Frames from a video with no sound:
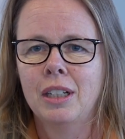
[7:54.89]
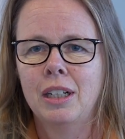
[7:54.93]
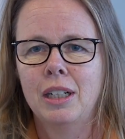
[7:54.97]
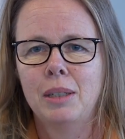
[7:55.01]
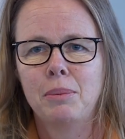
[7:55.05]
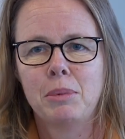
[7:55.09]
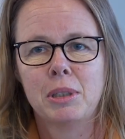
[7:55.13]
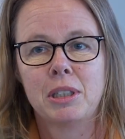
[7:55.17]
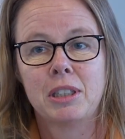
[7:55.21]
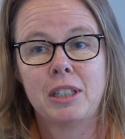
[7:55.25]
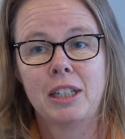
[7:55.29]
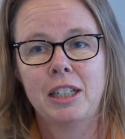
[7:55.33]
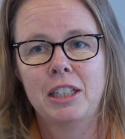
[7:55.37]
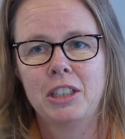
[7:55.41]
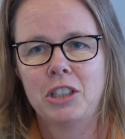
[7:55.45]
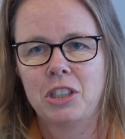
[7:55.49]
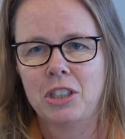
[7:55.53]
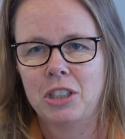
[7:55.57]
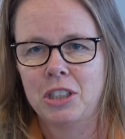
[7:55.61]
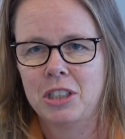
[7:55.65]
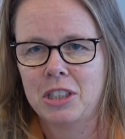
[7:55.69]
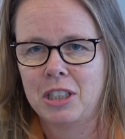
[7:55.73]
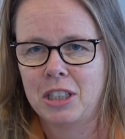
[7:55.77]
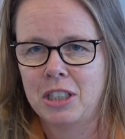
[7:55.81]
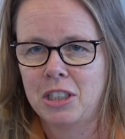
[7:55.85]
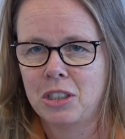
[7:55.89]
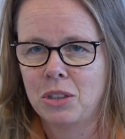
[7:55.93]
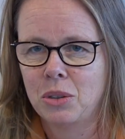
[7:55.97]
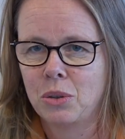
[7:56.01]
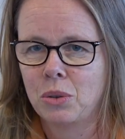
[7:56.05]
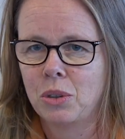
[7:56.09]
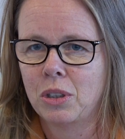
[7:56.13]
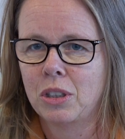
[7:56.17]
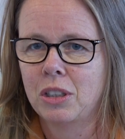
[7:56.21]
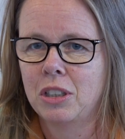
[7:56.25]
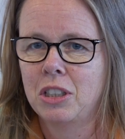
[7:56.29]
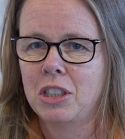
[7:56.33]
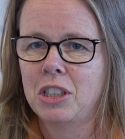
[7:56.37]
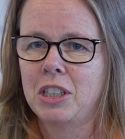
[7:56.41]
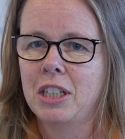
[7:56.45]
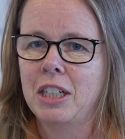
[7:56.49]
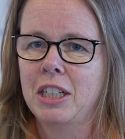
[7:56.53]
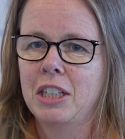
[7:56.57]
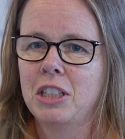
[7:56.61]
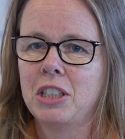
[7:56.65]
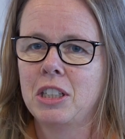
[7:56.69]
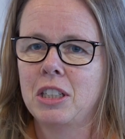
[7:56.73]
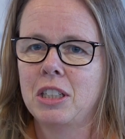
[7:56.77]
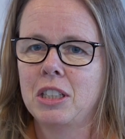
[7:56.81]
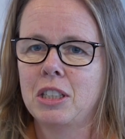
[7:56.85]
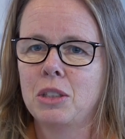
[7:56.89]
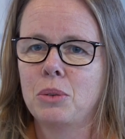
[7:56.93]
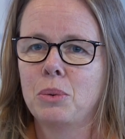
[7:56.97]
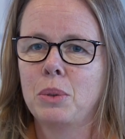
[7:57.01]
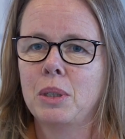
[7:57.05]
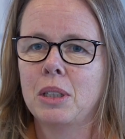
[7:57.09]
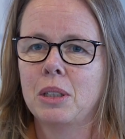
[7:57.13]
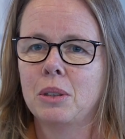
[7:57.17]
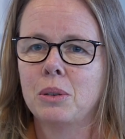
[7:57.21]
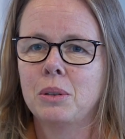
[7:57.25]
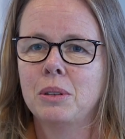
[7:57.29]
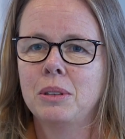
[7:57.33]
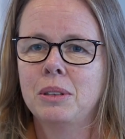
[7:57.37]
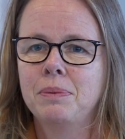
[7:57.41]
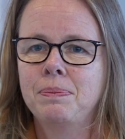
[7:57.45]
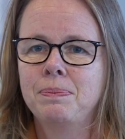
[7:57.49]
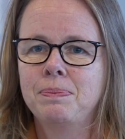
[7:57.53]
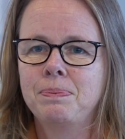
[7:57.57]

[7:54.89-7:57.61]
limitations as an organization as well.